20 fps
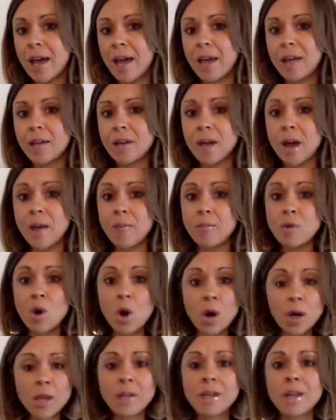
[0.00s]
and I'm
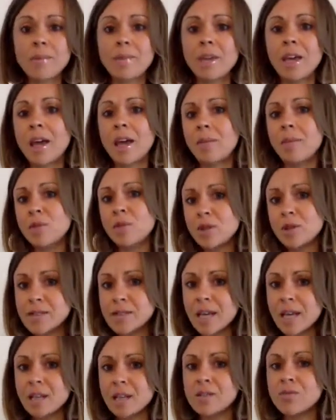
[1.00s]
not condemning it. I'm not
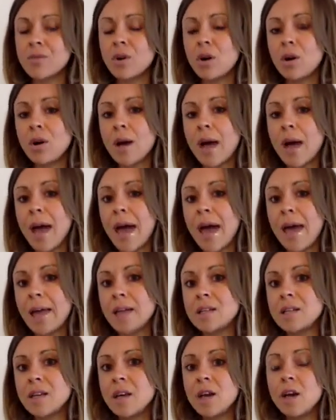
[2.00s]
saying it's wrong.
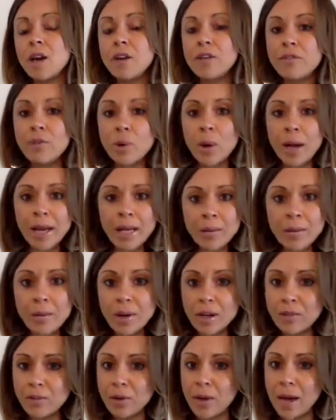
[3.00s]
And for any
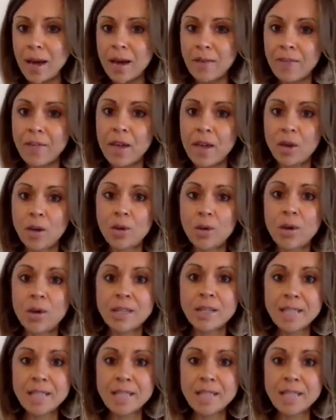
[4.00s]
one of you out there who are